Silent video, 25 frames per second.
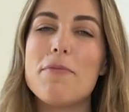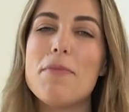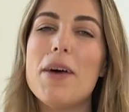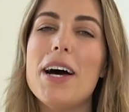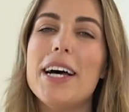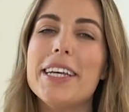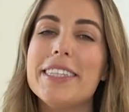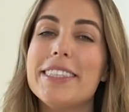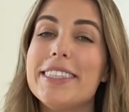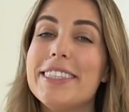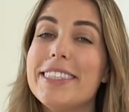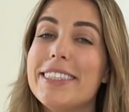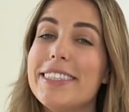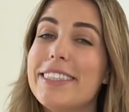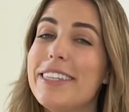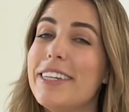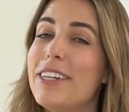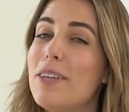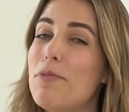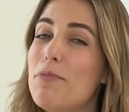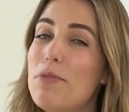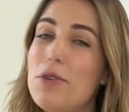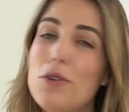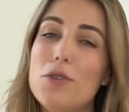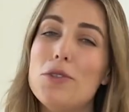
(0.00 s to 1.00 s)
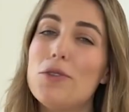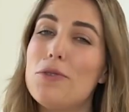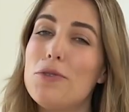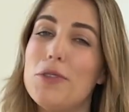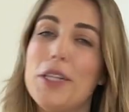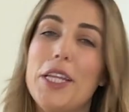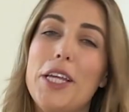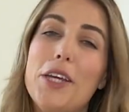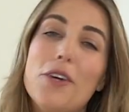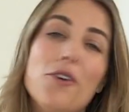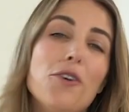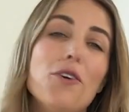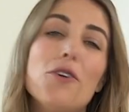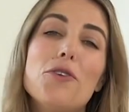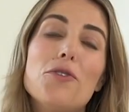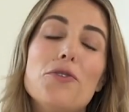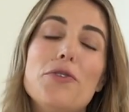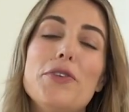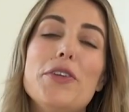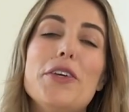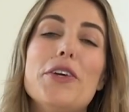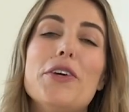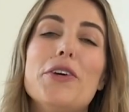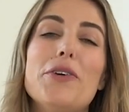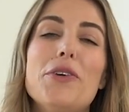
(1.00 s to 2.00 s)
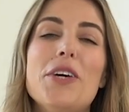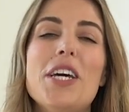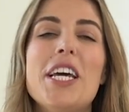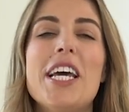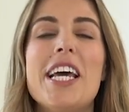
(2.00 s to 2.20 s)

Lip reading: pasta is gonna beautifully cook for you.